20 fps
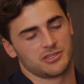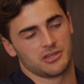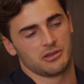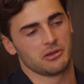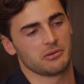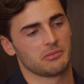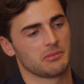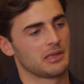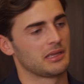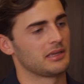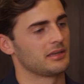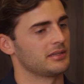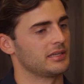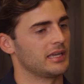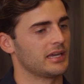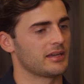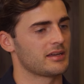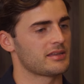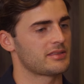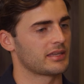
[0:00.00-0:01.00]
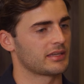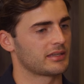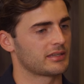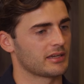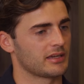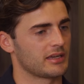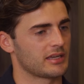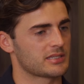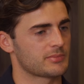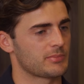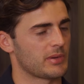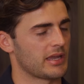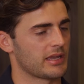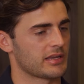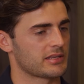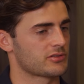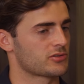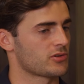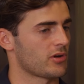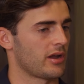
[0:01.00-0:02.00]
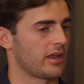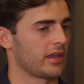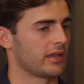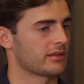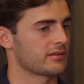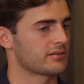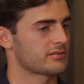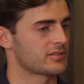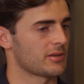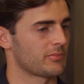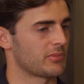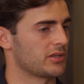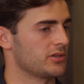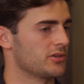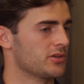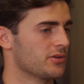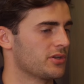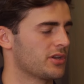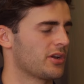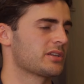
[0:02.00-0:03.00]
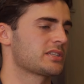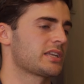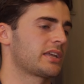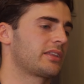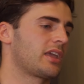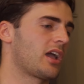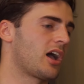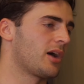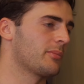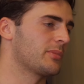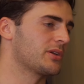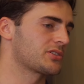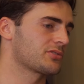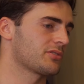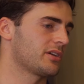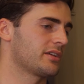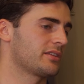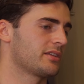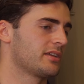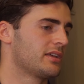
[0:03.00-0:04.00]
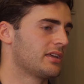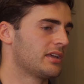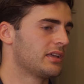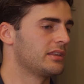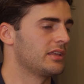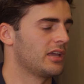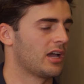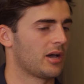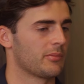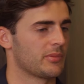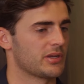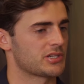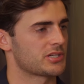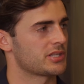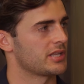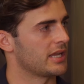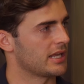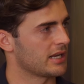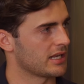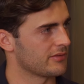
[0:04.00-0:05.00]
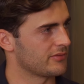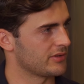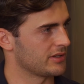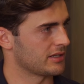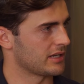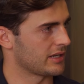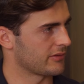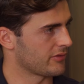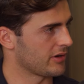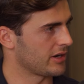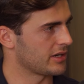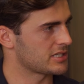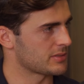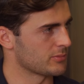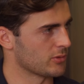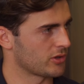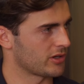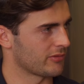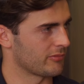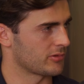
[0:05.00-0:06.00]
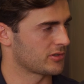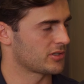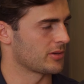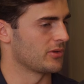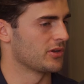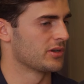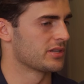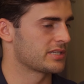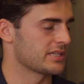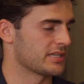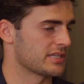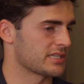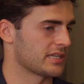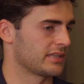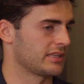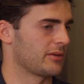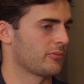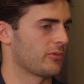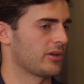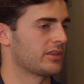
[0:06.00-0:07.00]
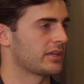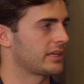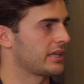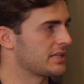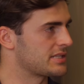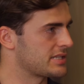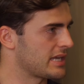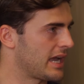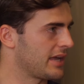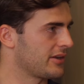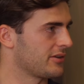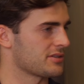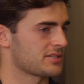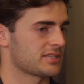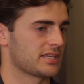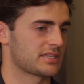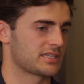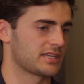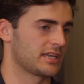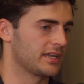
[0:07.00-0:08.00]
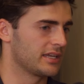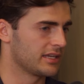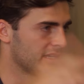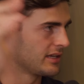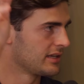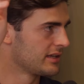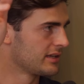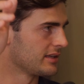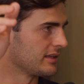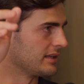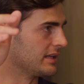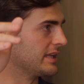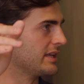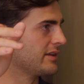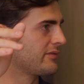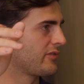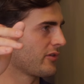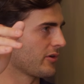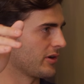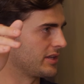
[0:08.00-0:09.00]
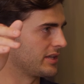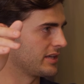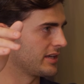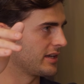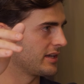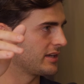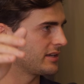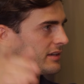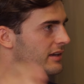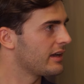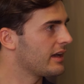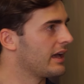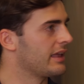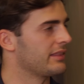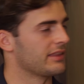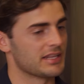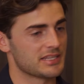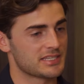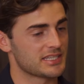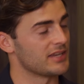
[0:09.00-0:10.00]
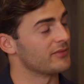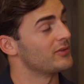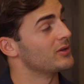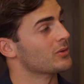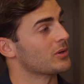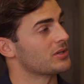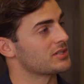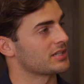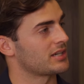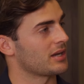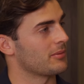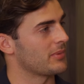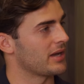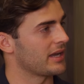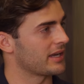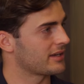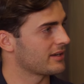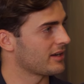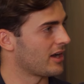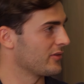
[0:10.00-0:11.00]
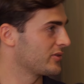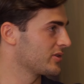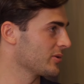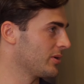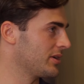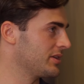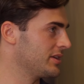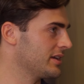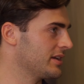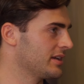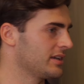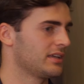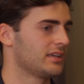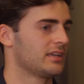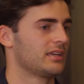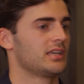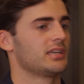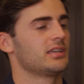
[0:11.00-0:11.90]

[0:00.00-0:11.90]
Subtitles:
So I think trying something new. It's like the Amish, right? The Amish, they live in like very small communities, and then when the kids are adults, they say leave for a year and then see if you want to come back after 1 year.